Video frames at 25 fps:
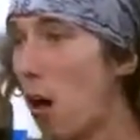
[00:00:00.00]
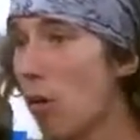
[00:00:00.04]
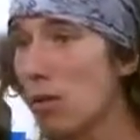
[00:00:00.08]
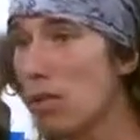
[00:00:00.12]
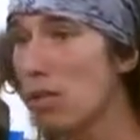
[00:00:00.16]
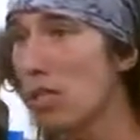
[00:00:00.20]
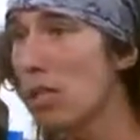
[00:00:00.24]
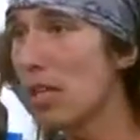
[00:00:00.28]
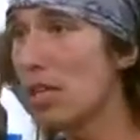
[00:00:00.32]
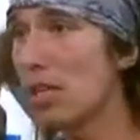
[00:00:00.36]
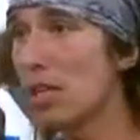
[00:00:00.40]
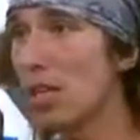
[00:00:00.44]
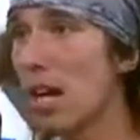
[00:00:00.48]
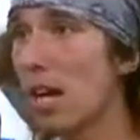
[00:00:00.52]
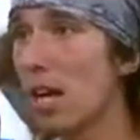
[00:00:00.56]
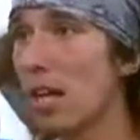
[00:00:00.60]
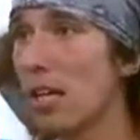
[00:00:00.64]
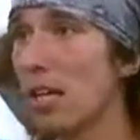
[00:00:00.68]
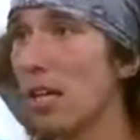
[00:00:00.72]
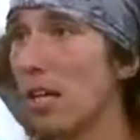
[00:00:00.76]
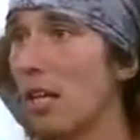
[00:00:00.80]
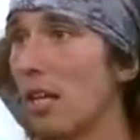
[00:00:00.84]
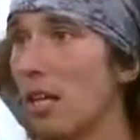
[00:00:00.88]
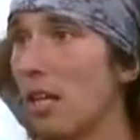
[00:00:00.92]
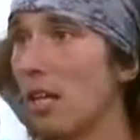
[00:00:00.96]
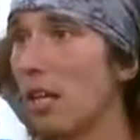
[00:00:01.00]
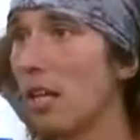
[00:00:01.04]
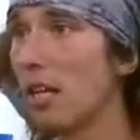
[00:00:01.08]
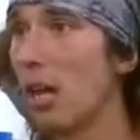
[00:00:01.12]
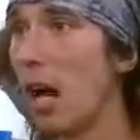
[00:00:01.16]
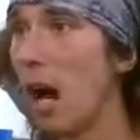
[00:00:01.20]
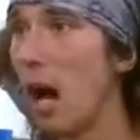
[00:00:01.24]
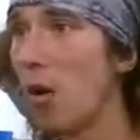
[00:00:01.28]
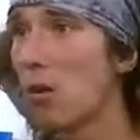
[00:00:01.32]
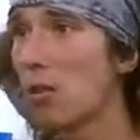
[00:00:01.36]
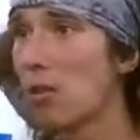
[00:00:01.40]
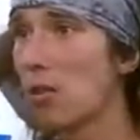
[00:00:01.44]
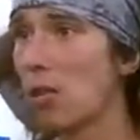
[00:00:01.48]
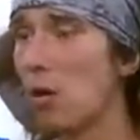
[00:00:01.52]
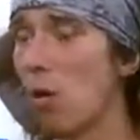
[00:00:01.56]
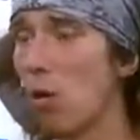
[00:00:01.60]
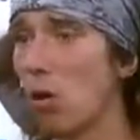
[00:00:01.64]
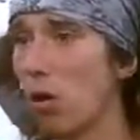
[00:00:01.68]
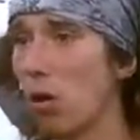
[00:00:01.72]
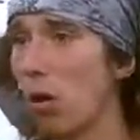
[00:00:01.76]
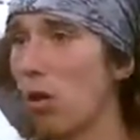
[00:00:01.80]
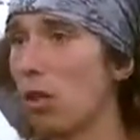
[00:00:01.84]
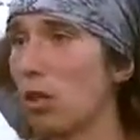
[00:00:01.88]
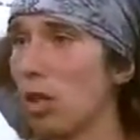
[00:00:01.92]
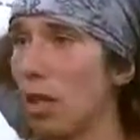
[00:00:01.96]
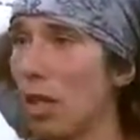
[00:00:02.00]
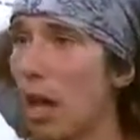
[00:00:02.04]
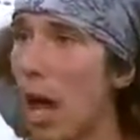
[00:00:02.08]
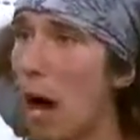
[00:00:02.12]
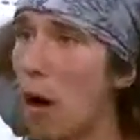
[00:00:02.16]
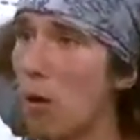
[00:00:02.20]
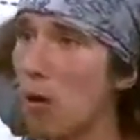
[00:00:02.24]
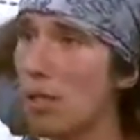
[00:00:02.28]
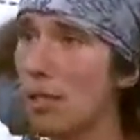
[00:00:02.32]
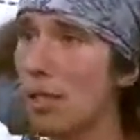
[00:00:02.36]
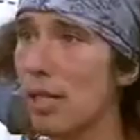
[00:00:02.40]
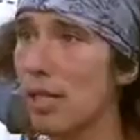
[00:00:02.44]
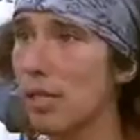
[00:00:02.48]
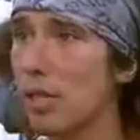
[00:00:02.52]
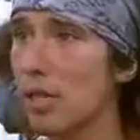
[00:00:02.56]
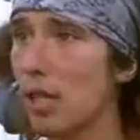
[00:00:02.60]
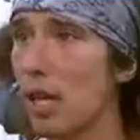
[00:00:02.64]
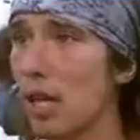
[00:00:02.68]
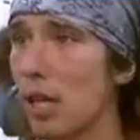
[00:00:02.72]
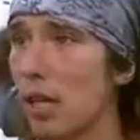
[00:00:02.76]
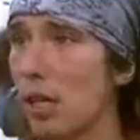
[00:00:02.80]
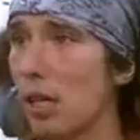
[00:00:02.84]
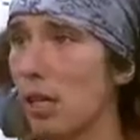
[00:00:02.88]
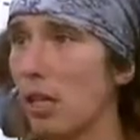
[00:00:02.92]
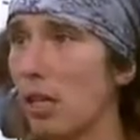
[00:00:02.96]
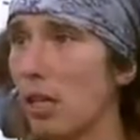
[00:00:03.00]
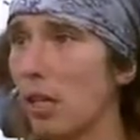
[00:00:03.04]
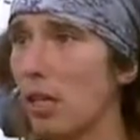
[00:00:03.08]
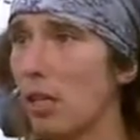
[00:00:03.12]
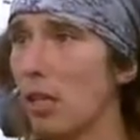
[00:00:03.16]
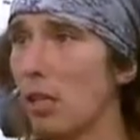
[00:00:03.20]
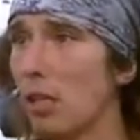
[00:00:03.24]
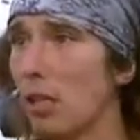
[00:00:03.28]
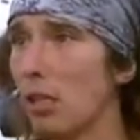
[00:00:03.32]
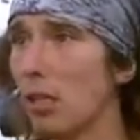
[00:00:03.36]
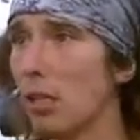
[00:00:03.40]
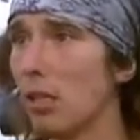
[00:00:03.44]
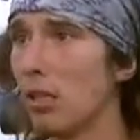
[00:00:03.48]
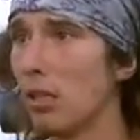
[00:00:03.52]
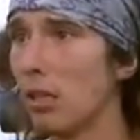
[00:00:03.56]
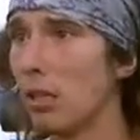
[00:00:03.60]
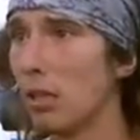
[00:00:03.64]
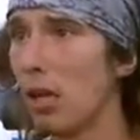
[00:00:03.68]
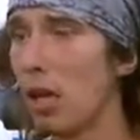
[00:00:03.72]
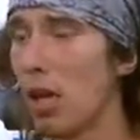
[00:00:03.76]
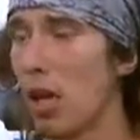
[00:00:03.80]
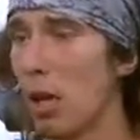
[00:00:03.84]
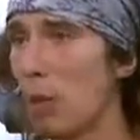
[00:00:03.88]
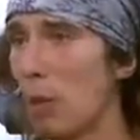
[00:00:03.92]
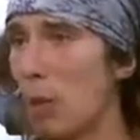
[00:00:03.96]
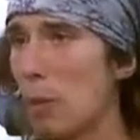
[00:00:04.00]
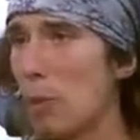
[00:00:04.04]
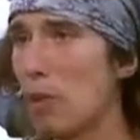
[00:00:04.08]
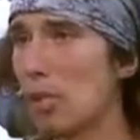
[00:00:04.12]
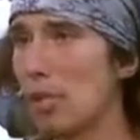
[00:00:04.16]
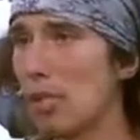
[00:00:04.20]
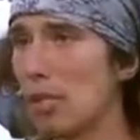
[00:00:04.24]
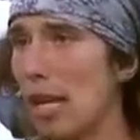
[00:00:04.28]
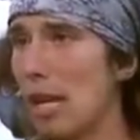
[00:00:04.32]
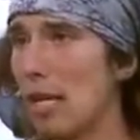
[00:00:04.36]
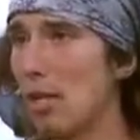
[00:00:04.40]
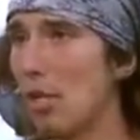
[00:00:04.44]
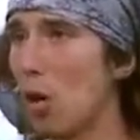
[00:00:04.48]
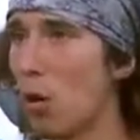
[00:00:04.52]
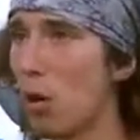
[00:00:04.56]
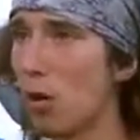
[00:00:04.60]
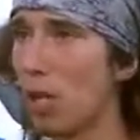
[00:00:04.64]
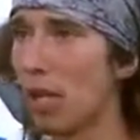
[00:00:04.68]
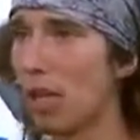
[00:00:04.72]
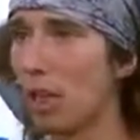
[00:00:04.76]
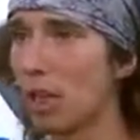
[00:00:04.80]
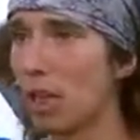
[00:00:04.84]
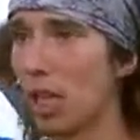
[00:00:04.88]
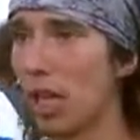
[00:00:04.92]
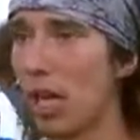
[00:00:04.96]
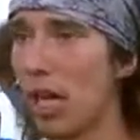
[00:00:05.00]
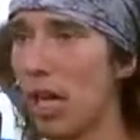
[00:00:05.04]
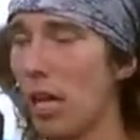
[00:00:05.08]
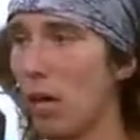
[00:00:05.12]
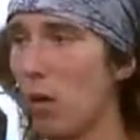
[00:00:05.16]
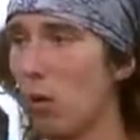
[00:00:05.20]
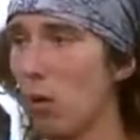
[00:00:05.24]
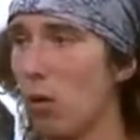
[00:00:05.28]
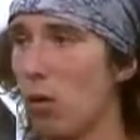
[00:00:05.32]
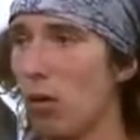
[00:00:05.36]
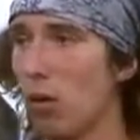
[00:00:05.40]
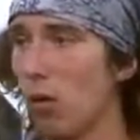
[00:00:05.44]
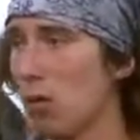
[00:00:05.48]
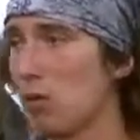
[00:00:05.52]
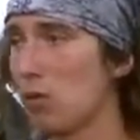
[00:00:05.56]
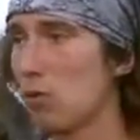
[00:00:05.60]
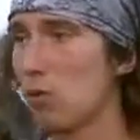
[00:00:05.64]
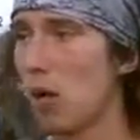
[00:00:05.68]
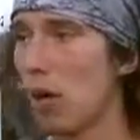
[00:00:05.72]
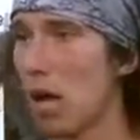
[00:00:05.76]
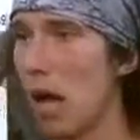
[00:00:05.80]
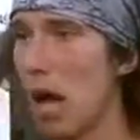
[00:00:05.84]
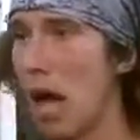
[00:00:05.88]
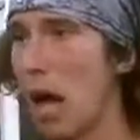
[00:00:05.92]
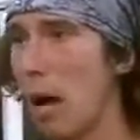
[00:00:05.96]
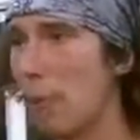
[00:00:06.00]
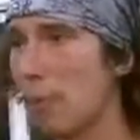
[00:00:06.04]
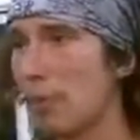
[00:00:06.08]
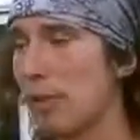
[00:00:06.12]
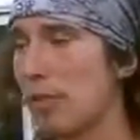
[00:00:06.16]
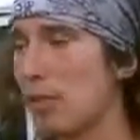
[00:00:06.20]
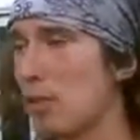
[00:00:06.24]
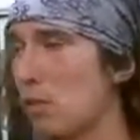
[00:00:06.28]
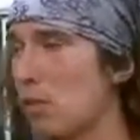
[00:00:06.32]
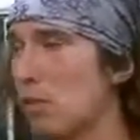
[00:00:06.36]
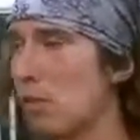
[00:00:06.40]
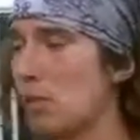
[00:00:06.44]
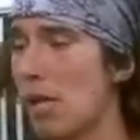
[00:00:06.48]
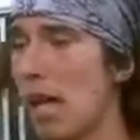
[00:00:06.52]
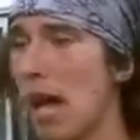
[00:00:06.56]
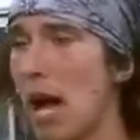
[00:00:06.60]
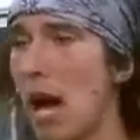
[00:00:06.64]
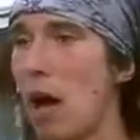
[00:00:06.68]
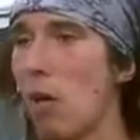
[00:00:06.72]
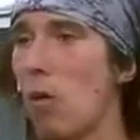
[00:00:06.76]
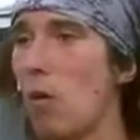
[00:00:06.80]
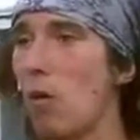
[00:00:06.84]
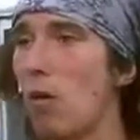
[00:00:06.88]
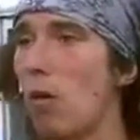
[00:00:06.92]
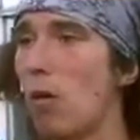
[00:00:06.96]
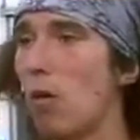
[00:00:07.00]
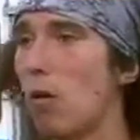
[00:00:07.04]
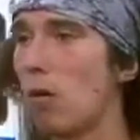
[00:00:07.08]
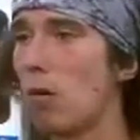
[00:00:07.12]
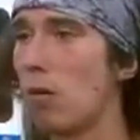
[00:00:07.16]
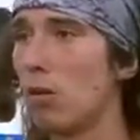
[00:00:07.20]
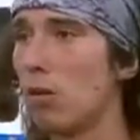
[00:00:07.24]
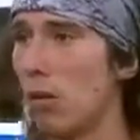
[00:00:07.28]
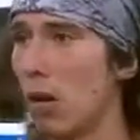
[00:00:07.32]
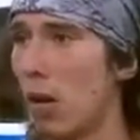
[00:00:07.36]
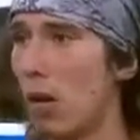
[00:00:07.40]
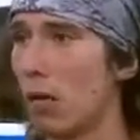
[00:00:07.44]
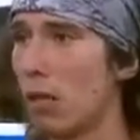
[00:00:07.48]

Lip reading: I was hitchhiking. Well, good thing I was hitchhiking. Yeah, people say don't hitchhike. Well, this is what happens. Was, yeah, well,